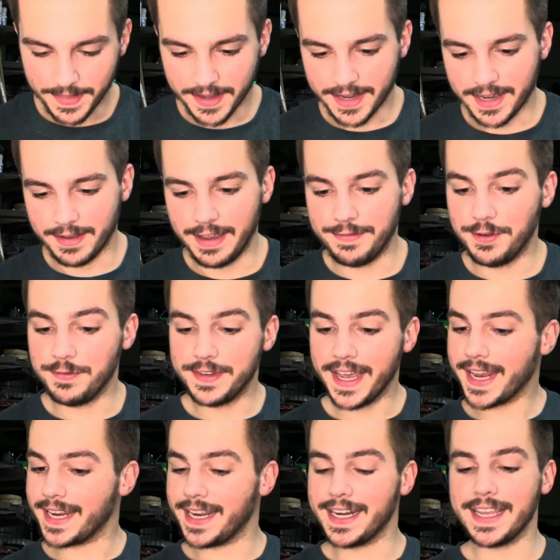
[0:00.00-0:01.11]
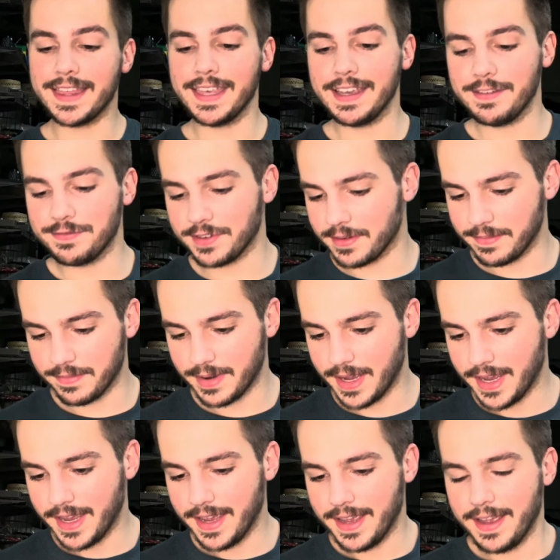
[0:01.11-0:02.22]
If you've taken anything from
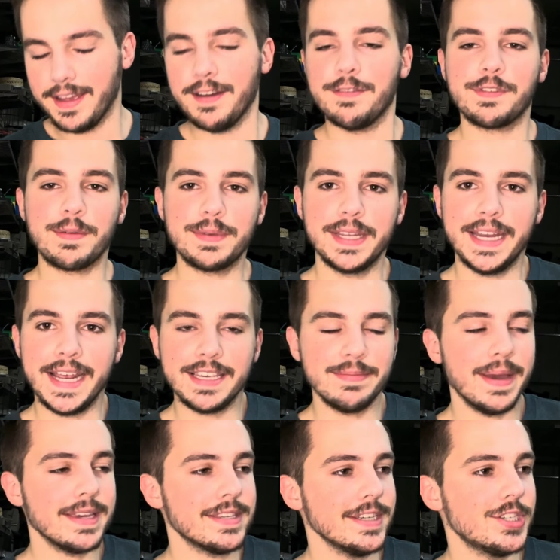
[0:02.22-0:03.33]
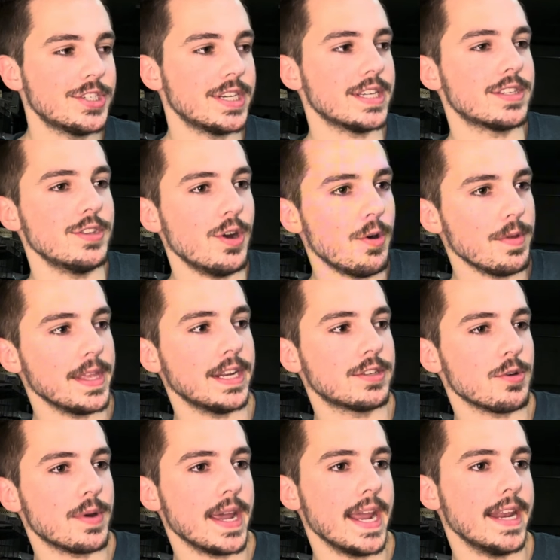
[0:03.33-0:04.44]
today's message, just know that it's
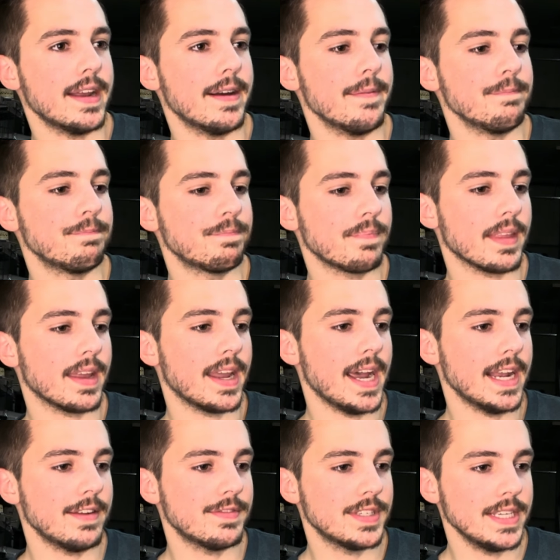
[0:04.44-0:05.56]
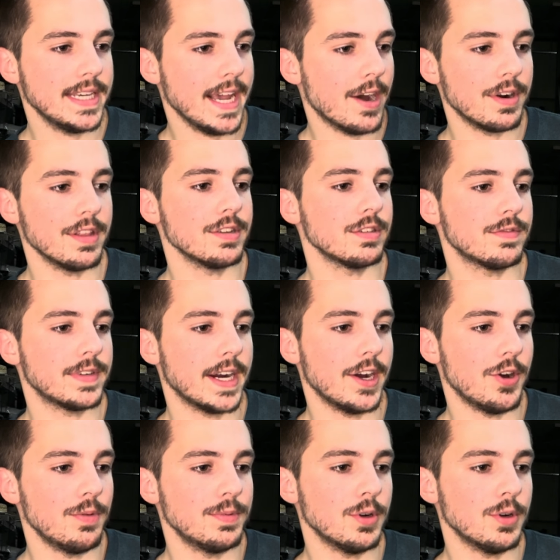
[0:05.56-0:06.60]
okay to kind of seek out others for help.